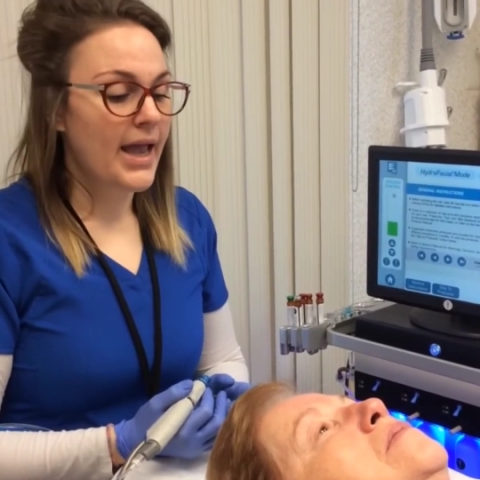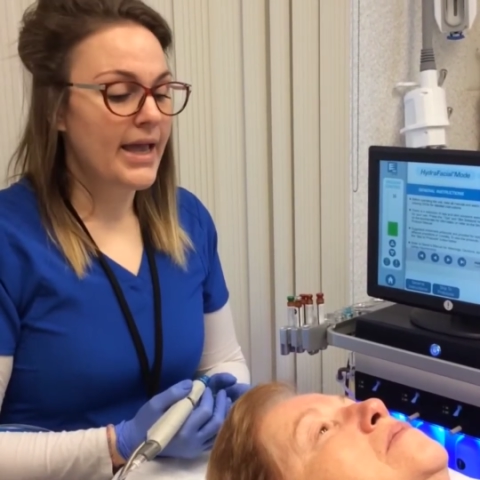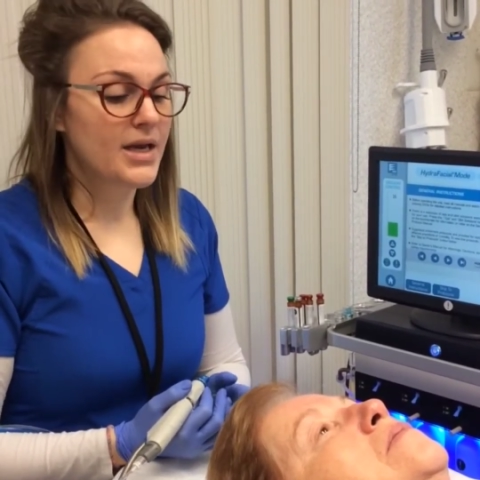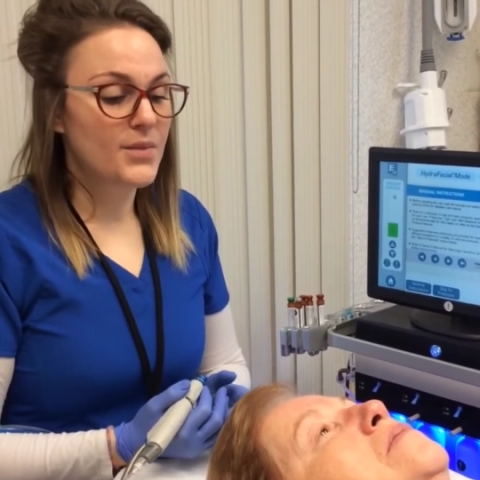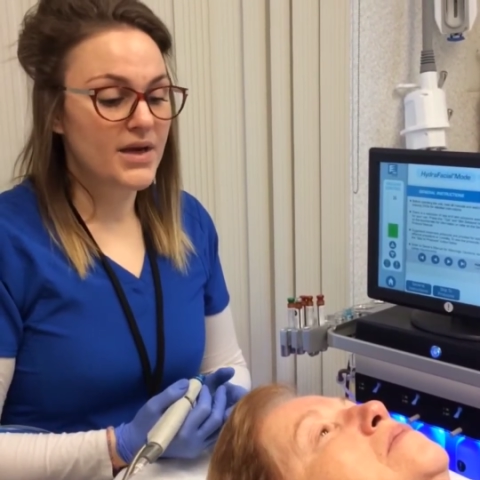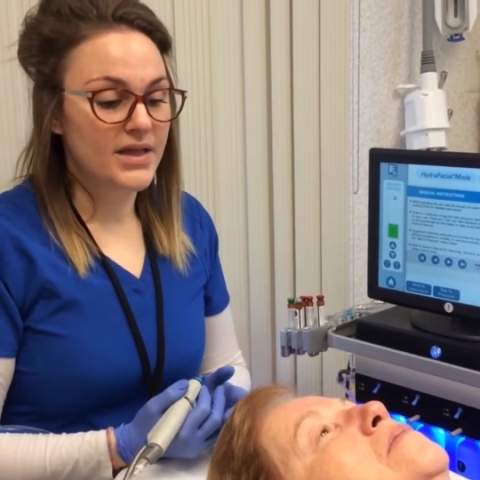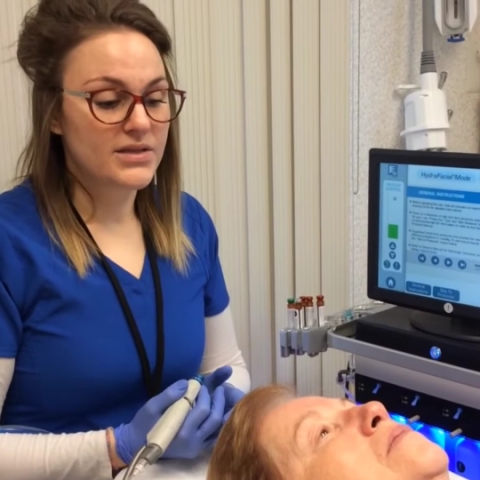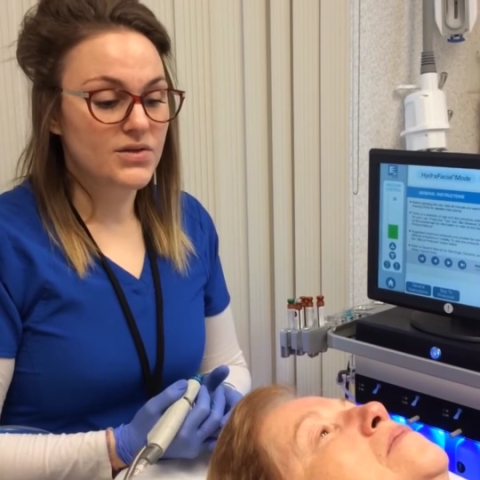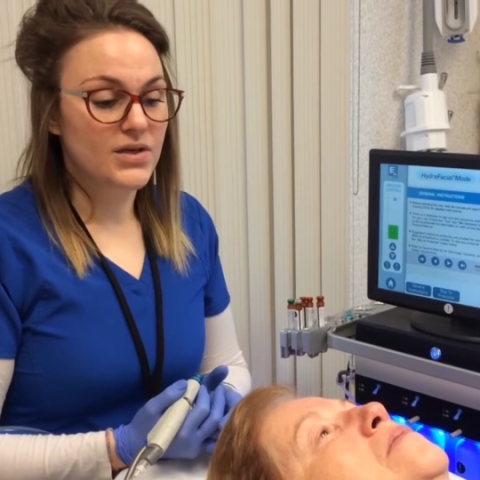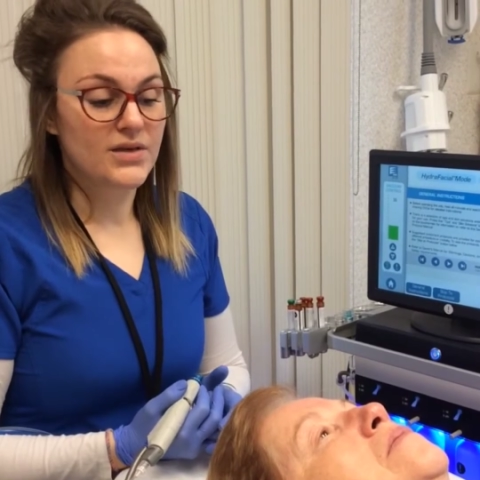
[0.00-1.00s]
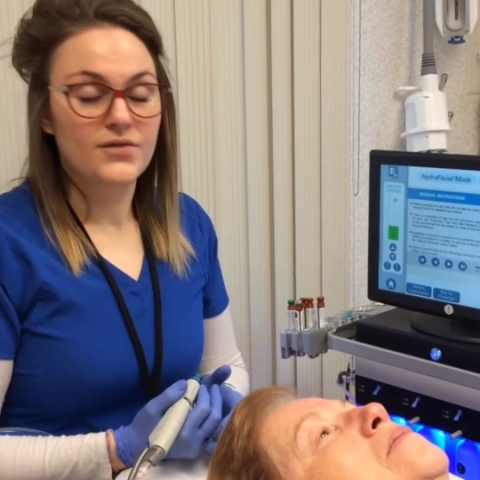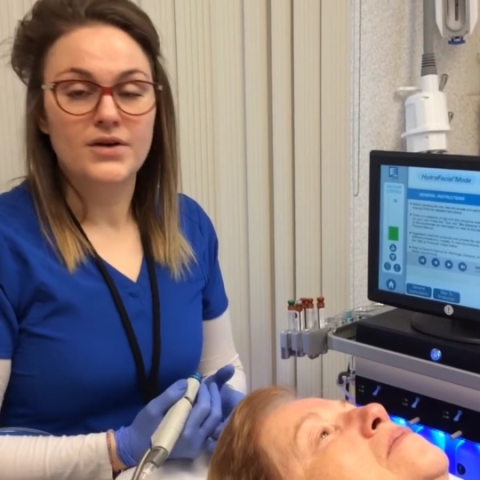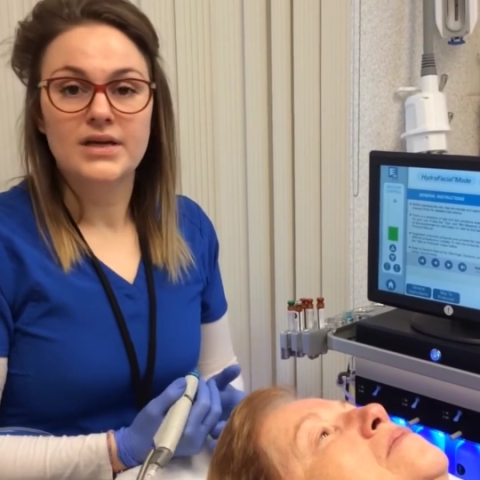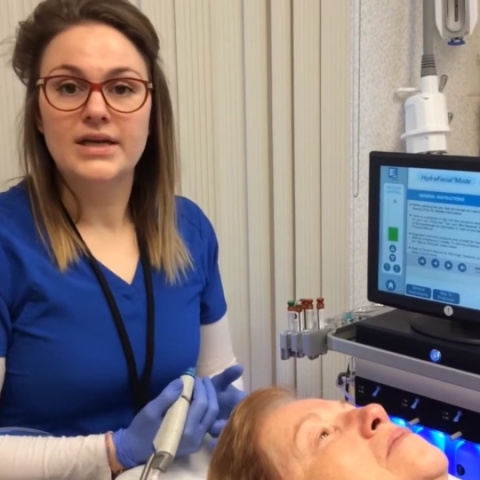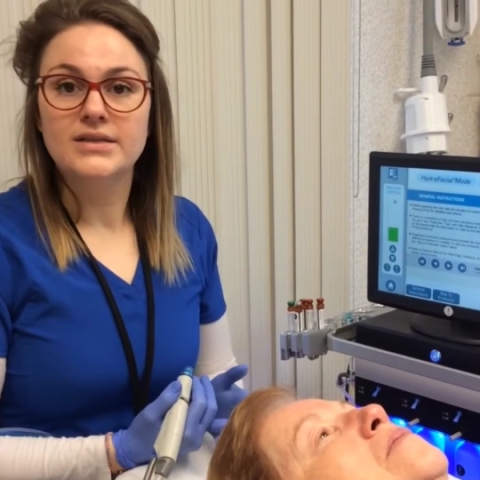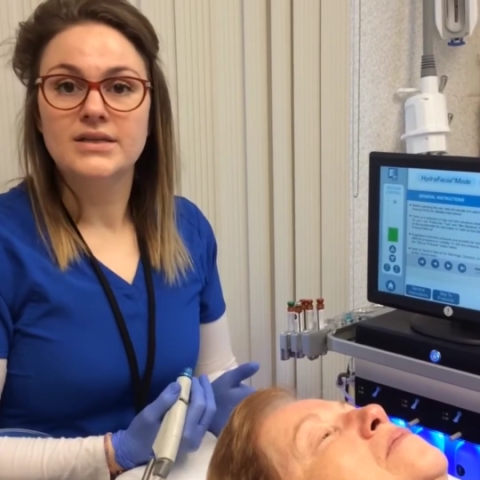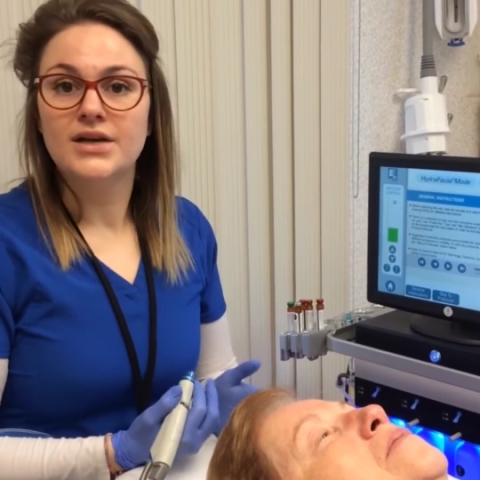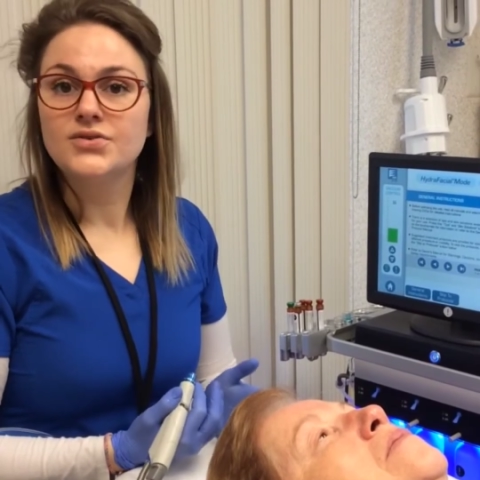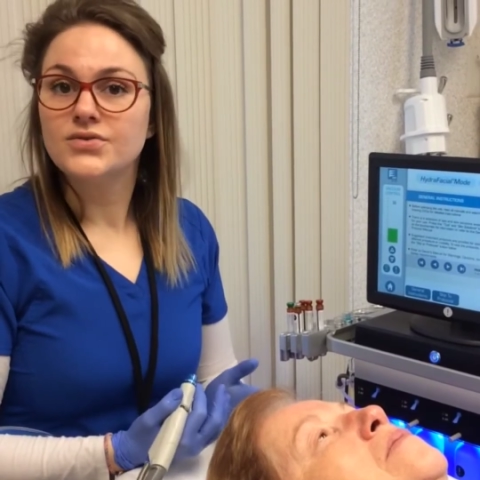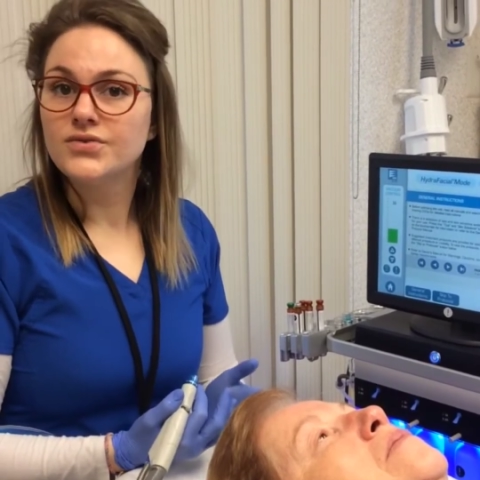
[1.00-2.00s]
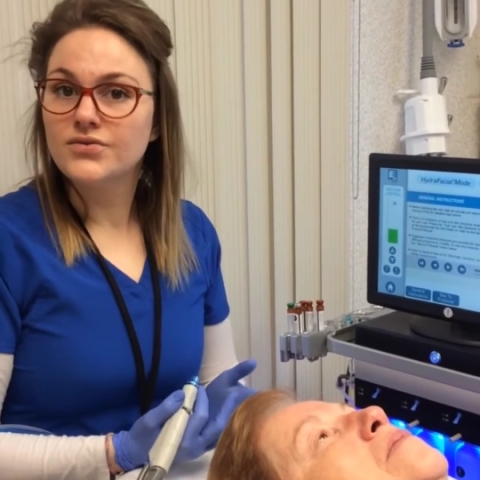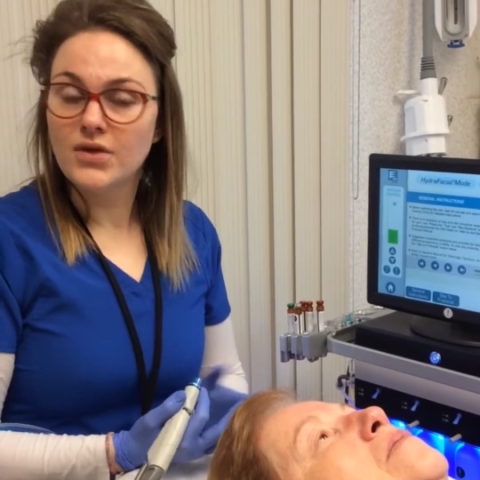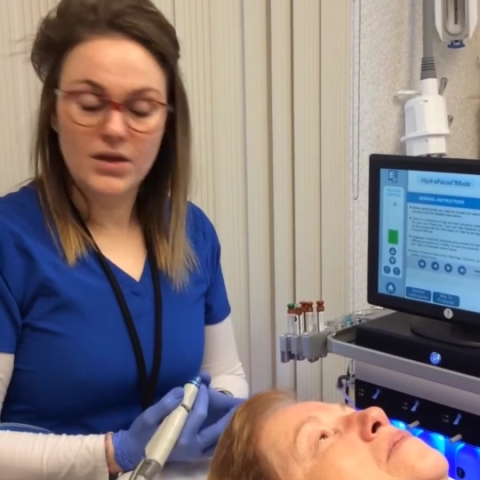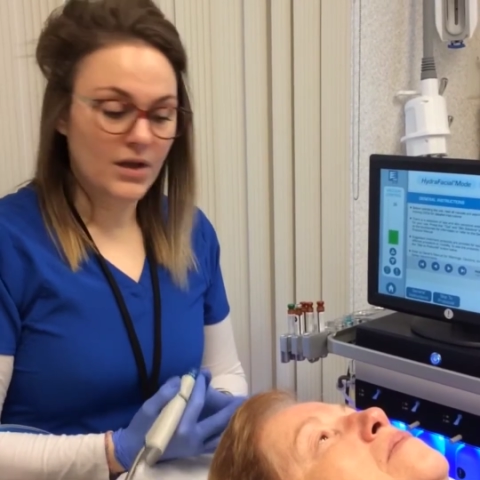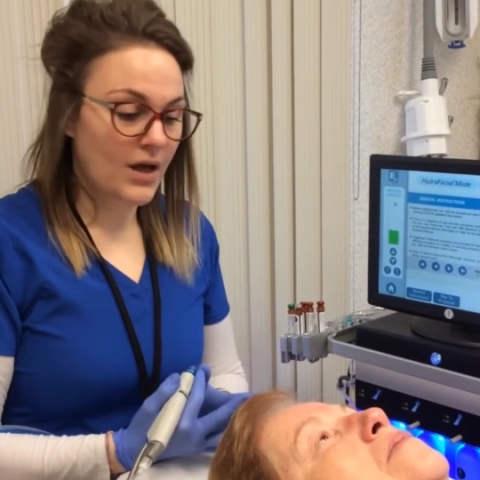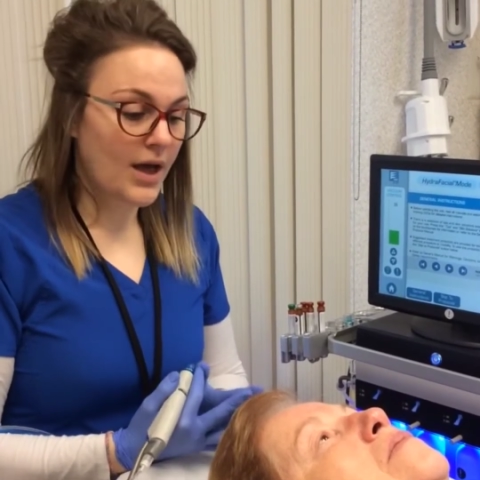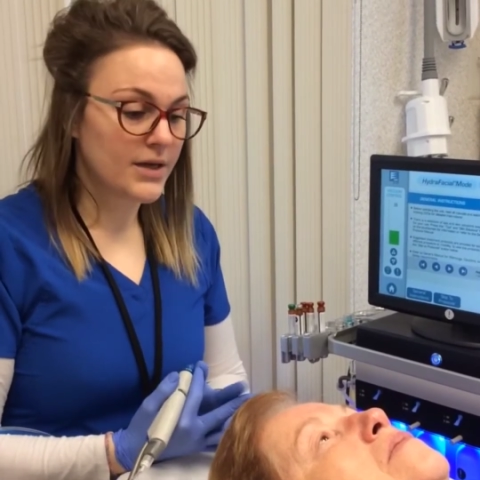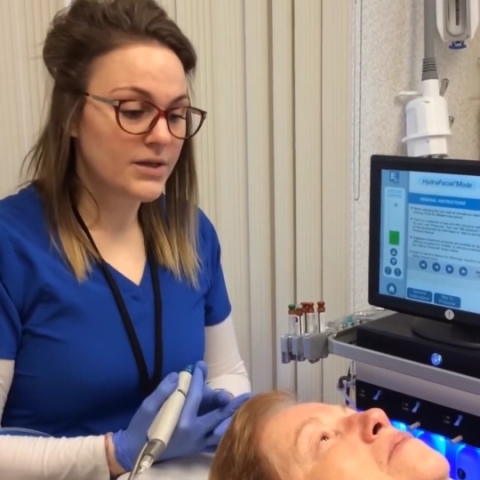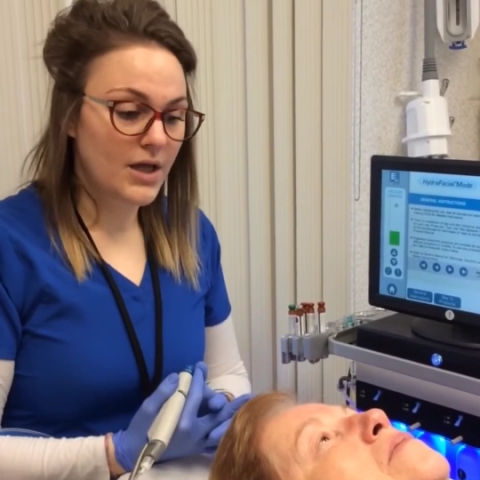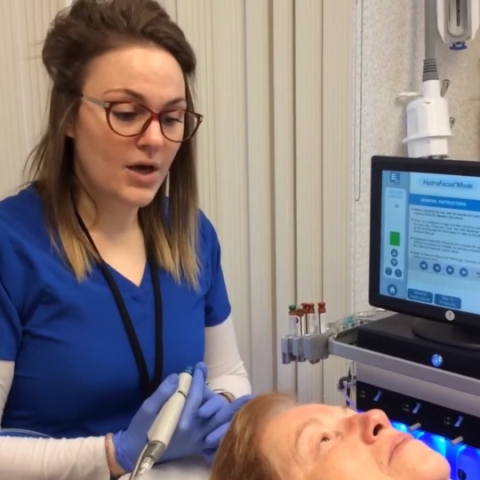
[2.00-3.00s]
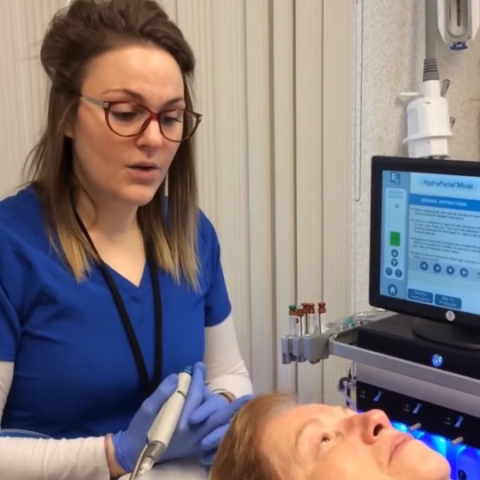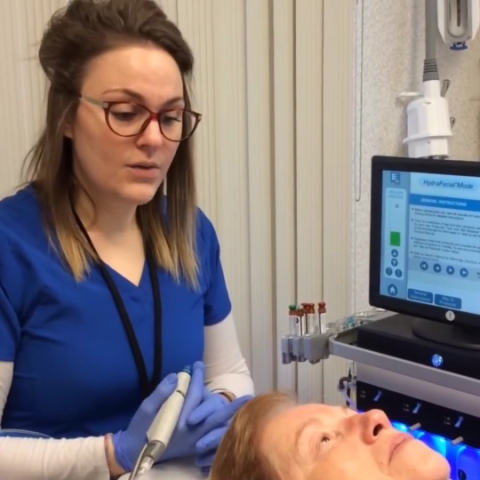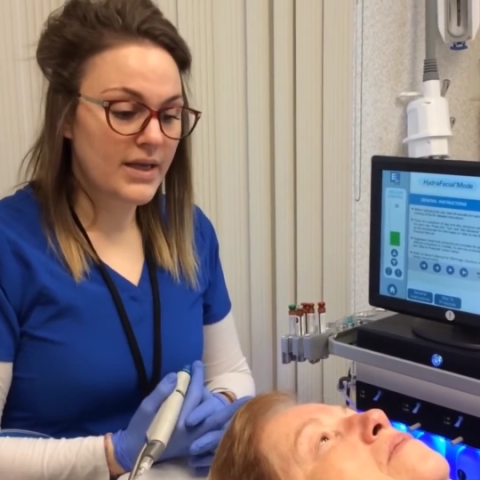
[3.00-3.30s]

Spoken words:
anybody that's looking for a nice natural glow.